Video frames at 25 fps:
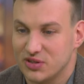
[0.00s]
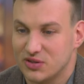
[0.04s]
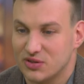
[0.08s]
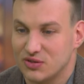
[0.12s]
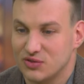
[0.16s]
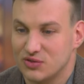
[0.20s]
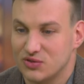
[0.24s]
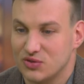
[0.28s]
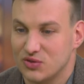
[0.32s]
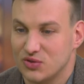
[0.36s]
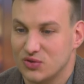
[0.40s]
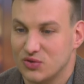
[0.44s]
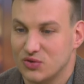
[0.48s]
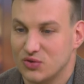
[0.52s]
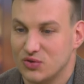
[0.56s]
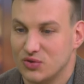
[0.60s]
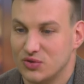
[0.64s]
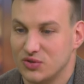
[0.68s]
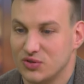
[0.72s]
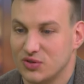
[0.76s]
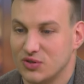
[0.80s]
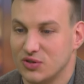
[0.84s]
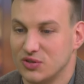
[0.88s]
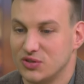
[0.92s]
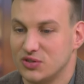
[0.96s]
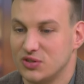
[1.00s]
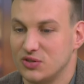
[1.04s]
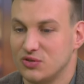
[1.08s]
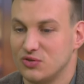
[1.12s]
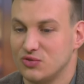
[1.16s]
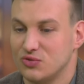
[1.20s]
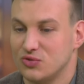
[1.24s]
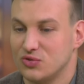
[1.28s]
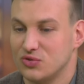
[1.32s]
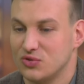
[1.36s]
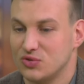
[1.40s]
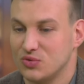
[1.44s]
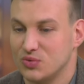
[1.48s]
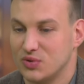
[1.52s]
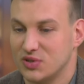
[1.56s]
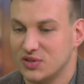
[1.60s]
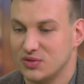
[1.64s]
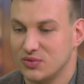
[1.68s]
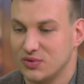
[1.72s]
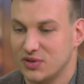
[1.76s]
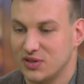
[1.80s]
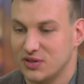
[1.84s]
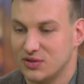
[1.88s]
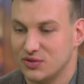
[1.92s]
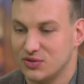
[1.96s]
continue continue to do what
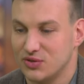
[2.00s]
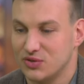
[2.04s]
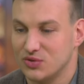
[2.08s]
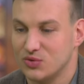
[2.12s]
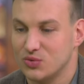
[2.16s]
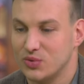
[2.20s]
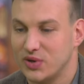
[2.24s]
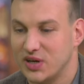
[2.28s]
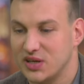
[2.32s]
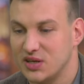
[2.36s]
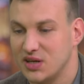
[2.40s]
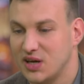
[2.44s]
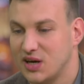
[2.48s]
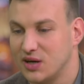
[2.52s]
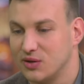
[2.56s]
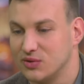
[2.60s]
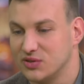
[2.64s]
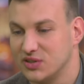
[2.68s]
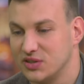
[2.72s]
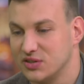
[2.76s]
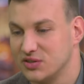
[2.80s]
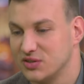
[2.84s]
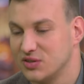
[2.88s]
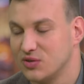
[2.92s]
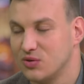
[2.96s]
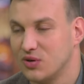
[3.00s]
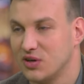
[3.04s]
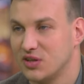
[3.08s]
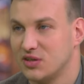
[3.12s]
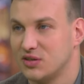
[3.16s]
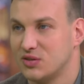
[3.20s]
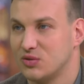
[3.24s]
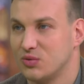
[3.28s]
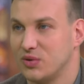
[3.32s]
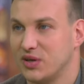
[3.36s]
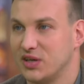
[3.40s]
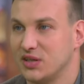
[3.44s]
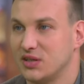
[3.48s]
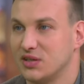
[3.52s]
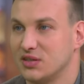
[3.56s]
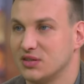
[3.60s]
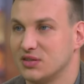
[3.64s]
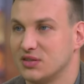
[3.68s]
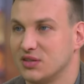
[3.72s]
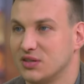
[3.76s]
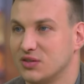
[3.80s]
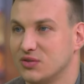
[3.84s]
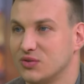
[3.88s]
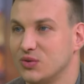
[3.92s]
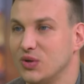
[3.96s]
we are doing right now. There's no other way. There's
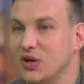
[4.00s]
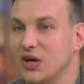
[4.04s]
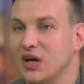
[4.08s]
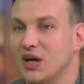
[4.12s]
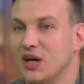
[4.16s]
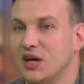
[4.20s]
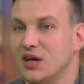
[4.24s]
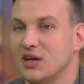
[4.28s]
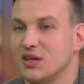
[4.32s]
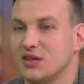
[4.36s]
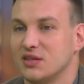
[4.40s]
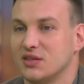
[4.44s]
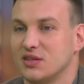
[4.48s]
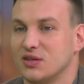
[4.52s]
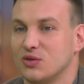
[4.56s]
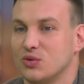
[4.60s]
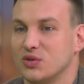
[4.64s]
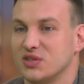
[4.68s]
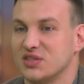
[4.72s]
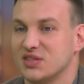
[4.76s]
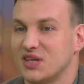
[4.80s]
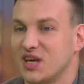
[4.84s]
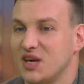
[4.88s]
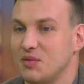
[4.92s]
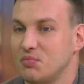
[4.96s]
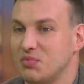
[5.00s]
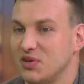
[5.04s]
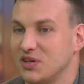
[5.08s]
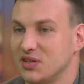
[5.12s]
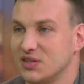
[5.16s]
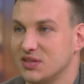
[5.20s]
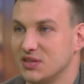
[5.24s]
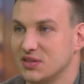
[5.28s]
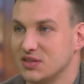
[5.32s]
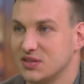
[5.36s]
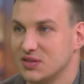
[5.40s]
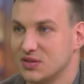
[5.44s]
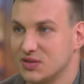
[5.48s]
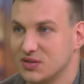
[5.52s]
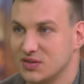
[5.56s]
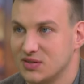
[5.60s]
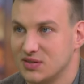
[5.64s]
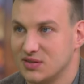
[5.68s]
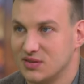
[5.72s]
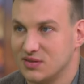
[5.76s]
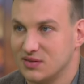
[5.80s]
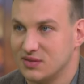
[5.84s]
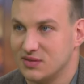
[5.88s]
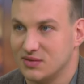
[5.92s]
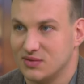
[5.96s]
no no escaping this.
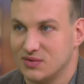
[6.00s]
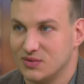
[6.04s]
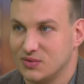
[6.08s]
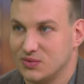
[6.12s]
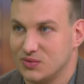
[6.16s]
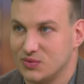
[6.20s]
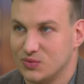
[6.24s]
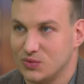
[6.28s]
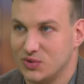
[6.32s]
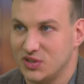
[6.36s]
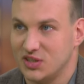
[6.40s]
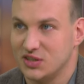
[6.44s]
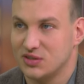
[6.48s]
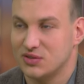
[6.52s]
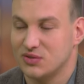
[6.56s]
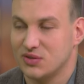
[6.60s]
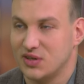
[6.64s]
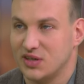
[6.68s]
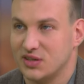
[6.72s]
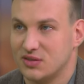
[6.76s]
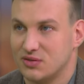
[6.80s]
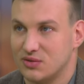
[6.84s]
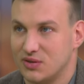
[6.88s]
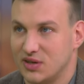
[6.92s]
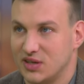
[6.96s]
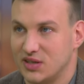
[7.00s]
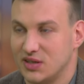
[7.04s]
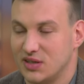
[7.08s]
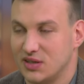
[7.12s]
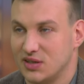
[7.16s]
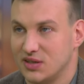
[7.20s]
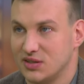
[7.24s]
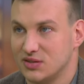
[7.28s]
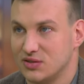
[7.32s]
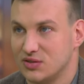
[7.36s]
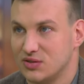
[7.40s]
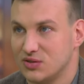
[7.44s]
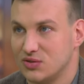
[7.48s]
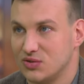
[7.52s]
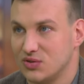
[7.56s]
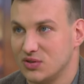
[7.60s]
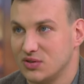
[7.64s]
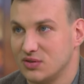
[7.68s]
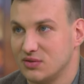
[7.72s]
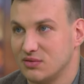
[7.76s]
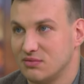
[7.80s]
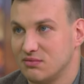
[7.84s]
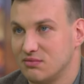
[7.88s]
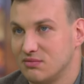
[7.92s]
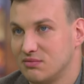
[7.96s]
Uh, we need to get ready and
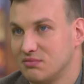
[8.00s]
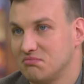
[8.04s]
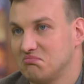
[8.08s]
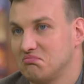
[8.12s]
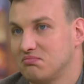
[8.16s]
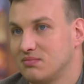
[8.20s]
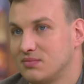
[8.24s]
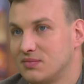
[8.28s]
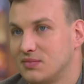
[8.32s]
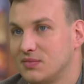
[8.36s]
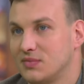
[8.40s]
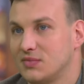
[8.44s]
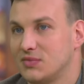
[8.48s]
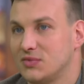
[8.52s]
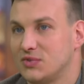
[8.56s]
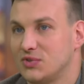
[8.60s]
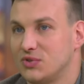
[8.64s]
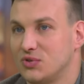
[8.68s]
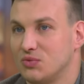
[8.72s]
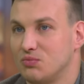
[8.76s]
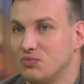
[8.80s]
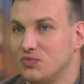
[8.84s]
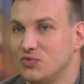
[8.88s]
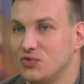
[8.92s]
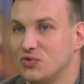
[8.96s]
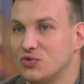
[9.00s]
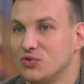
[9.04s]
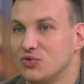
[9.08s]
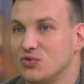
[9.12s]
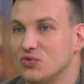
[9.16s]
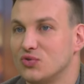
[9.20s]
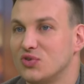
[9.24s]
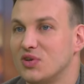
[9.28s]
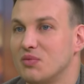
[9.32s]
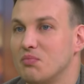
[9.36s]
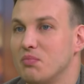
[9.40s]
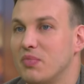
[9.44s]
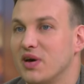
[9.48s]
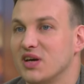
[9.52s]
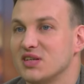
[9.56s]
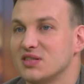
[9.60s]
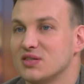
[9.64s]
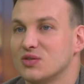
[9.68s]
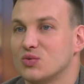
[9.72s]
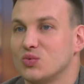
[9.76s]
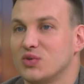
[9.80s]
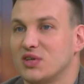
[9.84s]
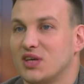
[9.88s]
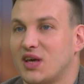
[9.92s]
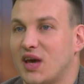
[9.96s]
to, to to do the
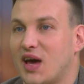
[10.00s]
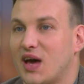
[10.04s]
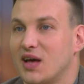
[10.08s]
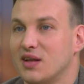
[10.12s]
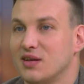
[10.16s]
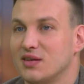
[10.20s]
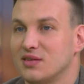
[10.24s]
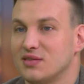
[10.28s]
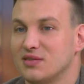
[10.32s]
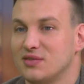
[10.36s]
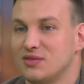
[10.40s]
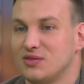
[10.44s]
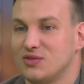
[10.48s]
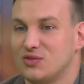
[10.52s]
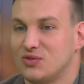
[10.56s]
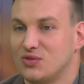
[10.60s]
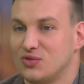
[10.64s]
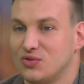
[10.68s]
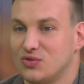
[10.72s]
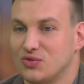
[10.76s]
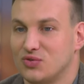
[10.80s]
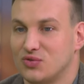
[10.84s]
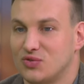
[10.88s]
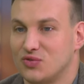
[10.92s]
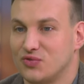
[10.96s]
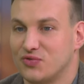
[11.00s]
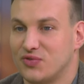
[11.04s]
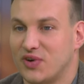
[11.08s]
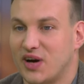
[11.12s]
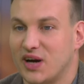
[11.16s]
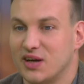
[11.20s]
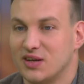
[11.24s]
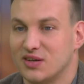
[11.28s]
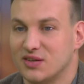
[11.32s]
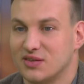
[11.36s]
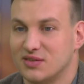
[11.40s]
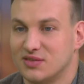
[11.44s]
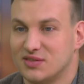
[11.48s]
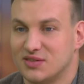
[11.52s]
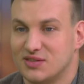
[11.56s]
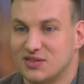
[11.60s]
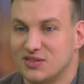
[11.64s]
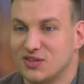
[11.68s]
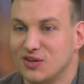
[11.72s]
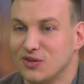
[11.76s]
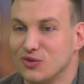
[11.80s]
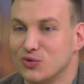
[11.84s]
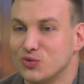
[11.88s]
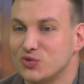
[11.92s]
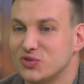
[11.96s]
best we can to, to find
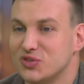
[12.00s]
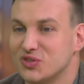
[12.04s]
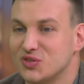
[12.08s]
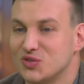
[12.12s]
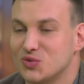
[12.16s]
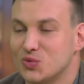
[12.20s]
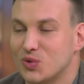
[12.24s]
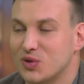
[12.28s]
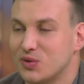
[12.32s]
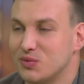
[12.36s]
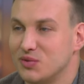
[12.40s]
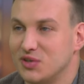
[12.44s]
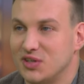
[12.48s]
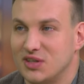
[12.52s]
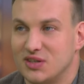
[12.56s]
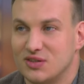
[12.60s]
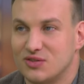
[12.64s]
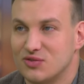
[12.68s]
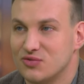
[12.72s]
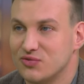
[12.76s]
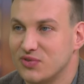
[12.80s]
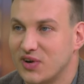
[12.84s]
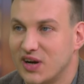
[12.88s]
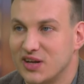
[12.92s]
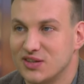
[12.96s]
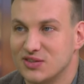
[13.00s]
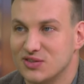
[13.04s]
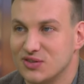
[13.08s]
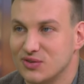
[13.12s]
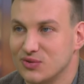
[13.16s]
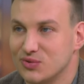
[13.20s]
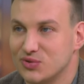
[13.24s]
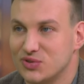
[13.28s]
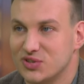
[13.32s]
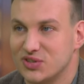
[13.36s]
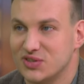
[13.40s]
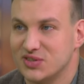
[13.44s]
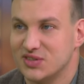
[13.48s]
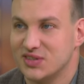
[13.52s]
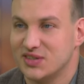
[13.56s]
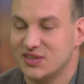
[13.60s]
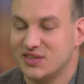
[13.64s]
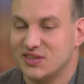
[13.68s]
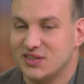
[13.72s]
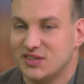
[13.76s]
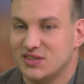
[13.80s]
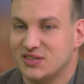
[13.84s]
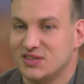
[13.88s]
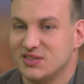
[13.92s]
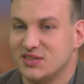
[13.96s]
solutions where we need to find solutions, and
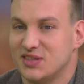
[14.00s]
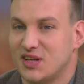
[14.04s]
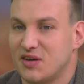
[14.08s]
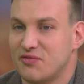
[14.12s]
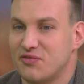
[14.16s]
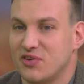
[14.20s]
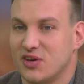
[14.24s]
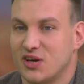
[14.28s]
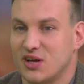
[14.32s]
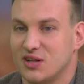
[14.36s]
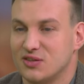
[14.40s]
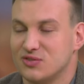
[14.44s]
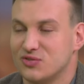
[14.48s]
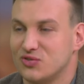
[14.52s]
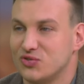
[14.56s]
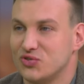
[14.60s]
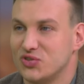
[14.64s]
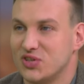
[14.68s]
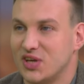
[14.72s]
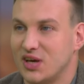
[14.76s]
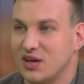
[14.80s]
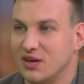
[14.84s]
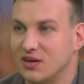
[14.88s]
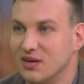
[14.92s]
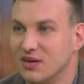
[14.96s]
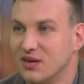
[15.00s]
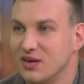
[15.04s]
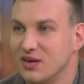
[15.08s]
there's nothing else to say.